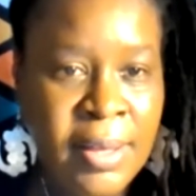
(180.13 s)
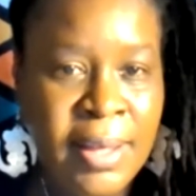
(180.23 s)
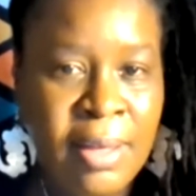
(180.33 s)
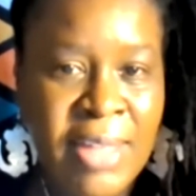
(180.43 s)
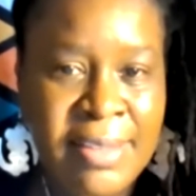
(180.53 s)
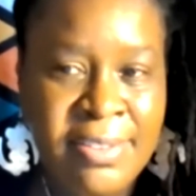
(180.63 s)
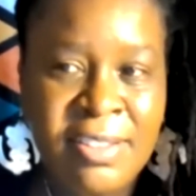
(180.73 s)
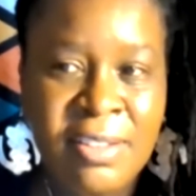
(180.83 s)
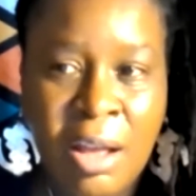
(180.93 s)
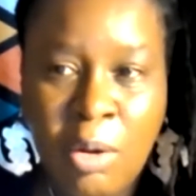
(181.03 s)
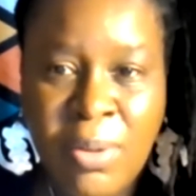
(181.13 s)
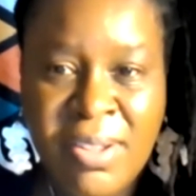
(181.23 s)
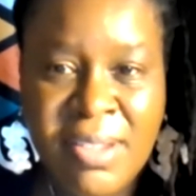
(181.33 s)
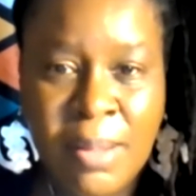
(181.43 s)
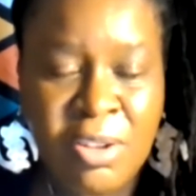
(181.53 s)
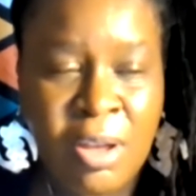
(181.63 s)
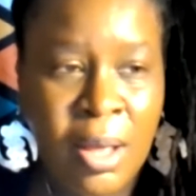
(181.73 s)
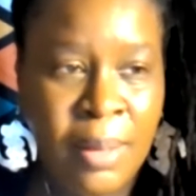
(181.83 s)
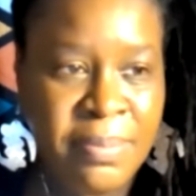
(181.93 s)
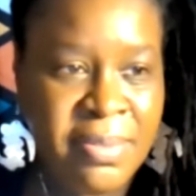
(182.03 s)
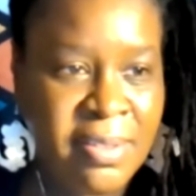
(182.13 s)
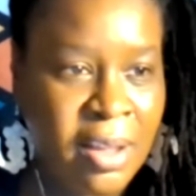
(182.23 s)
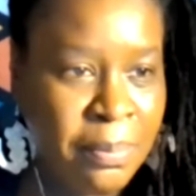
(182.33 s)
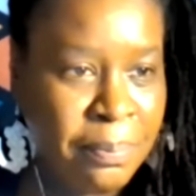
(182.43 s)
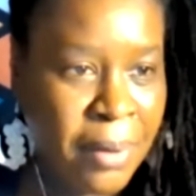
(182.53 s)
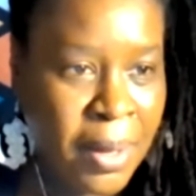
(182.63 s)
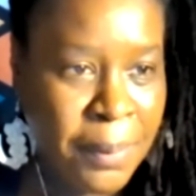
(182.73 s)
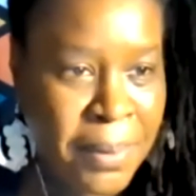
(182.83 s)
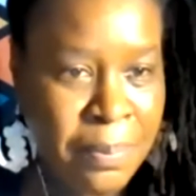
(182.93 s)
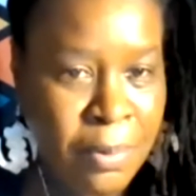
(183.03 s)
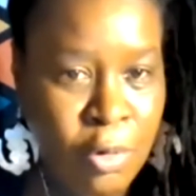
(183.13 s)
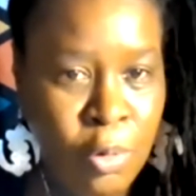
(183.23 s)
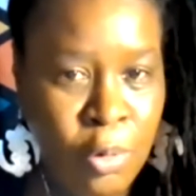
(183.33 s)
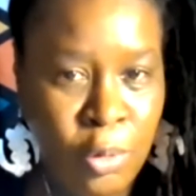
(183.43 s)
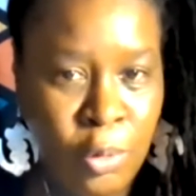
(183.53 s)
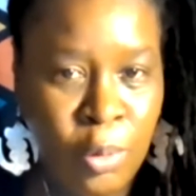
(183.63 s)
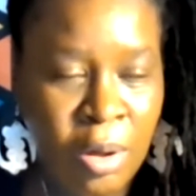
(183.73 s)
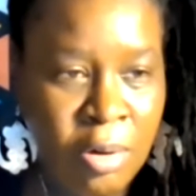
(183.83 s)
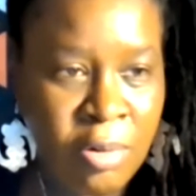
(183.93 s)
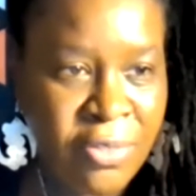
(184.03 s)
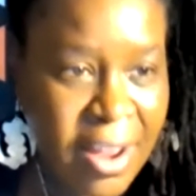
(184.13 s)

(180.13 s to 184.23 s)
Now, that denial is sometimes done by people who are of